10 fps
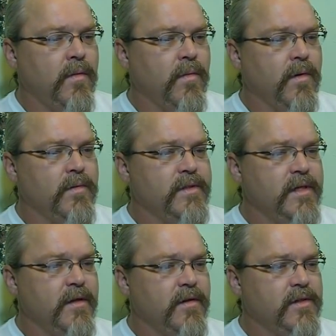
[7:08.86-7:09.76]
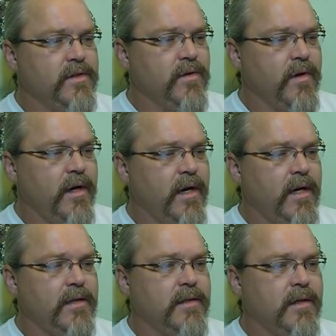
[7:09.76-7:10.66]
where was the other story
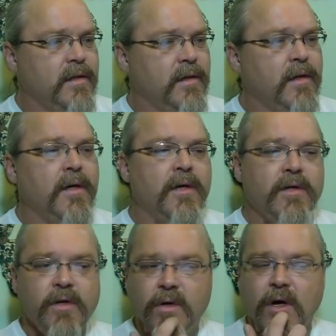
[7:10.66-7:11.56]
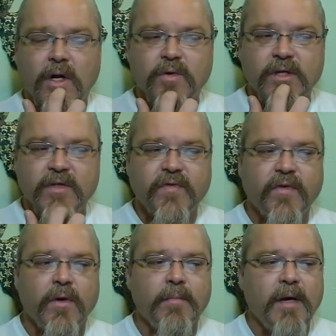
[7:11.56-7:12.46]
at? New cauldrons
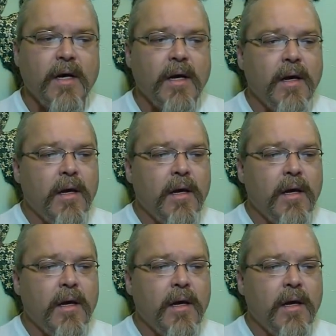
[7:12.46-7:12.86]
from uh,